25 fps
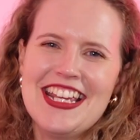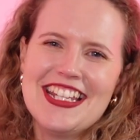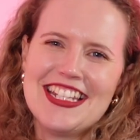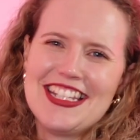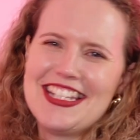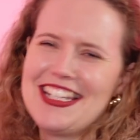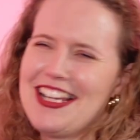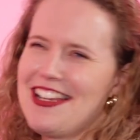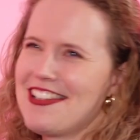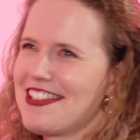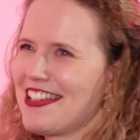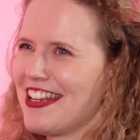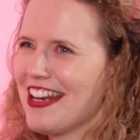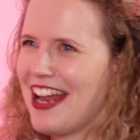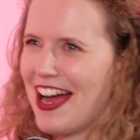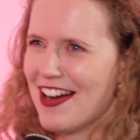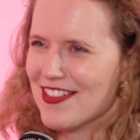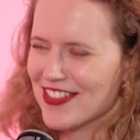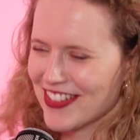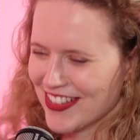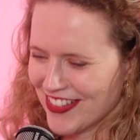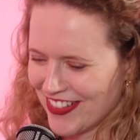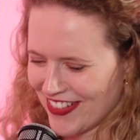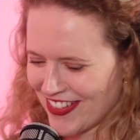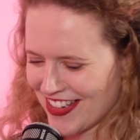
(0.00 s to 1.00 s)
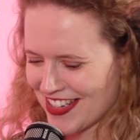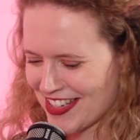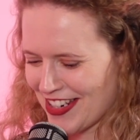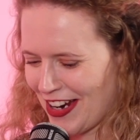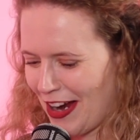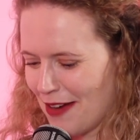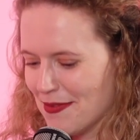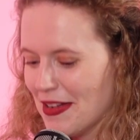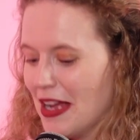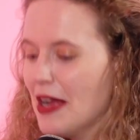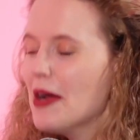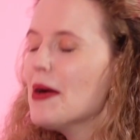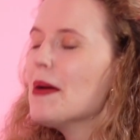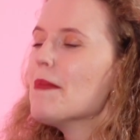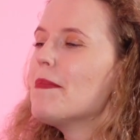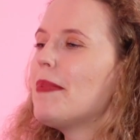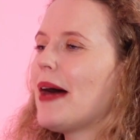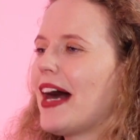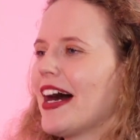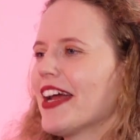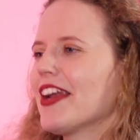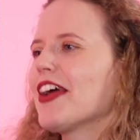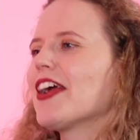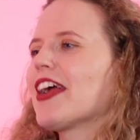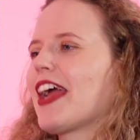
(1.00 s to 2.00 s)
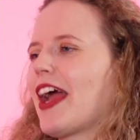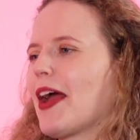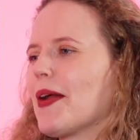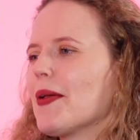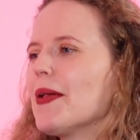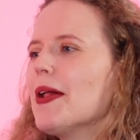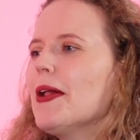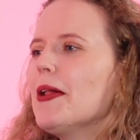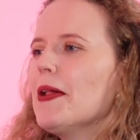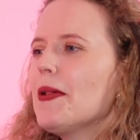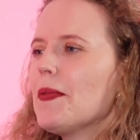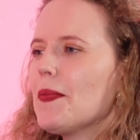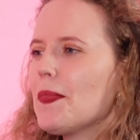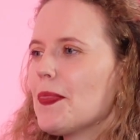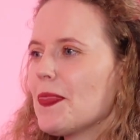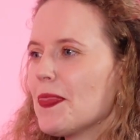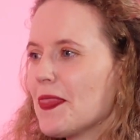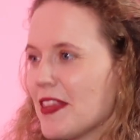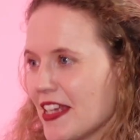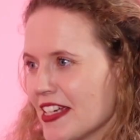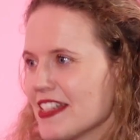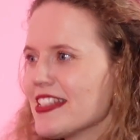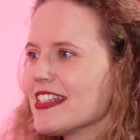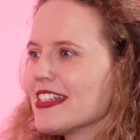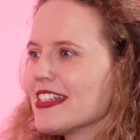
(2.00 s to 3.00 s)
This doesn't happen all the time. But okay, this